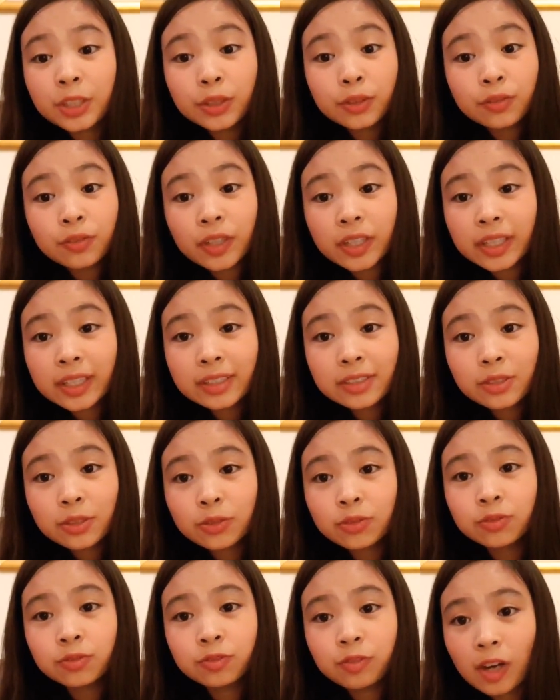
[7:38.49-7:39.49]
think it took
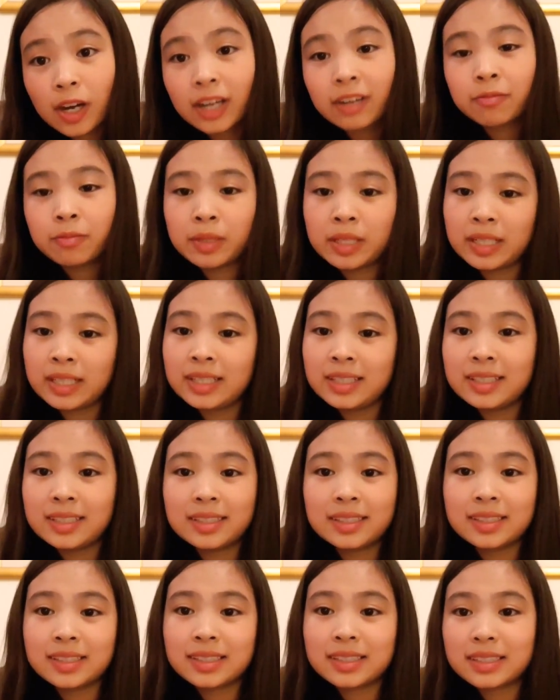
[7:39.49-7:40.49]
5 minutes
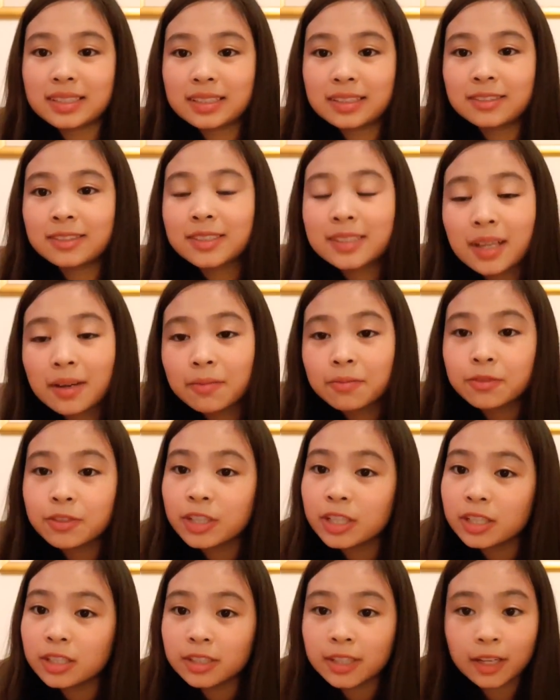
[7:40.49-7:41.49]
or
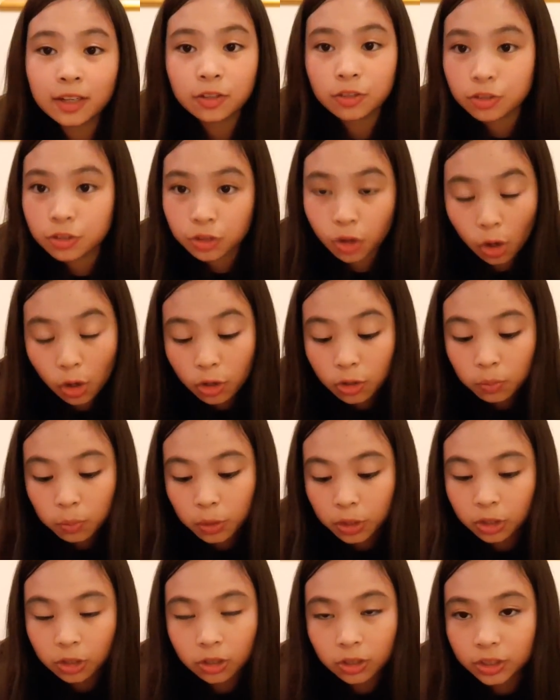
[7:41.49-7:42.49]
something, then don't,
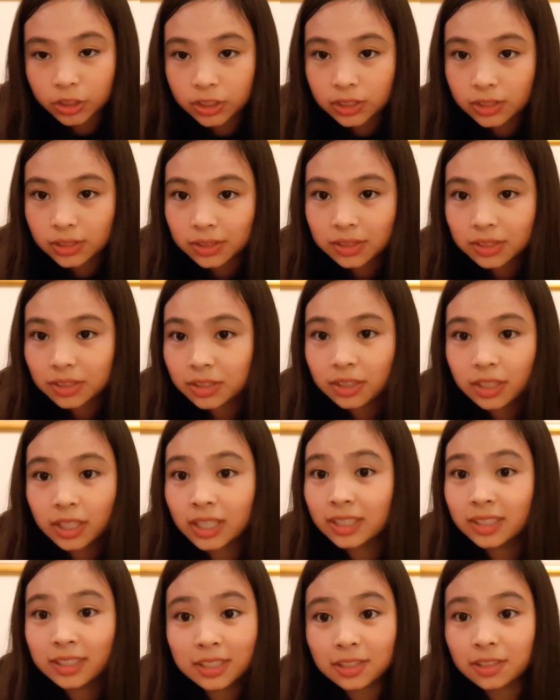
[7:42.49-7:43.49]
because
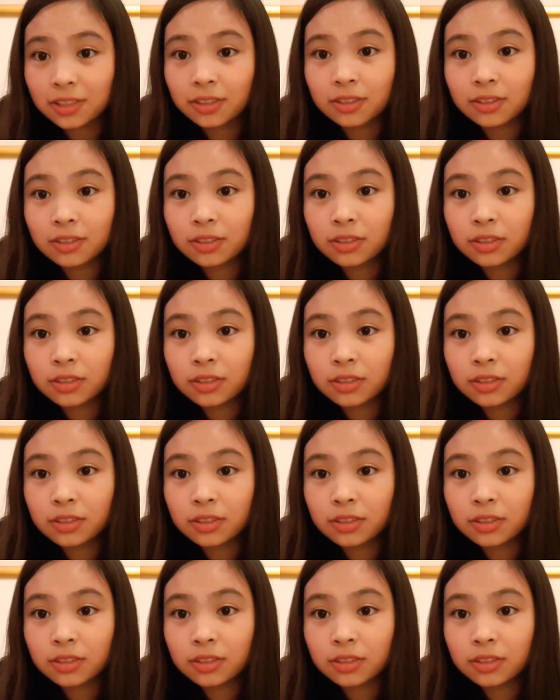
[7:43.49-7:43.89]
it didn't.